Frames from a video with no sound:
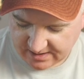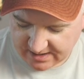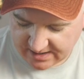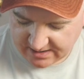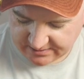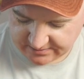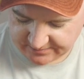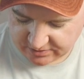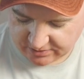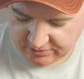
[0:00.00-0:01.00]
And
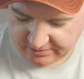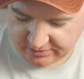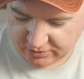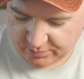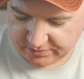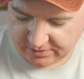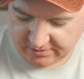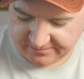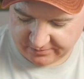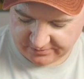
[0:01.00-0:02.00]
got another couple
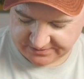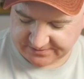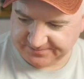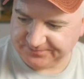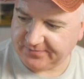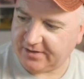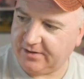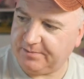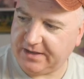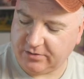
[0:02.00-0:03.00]
of those
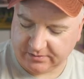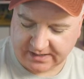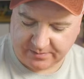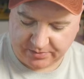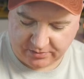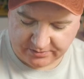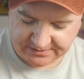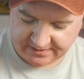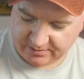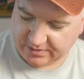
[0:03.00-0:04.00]
uh, Pico
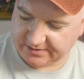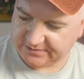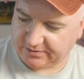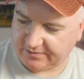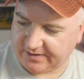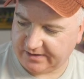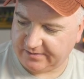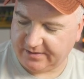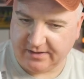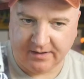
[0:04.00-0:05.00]
Lipos, and then what else have we got
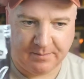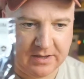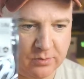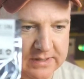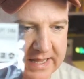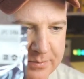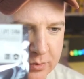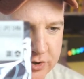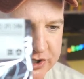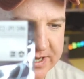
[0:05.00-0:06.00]
there? Pico
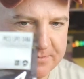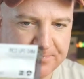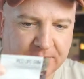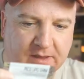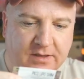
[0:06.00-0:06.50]
Lipo Shim.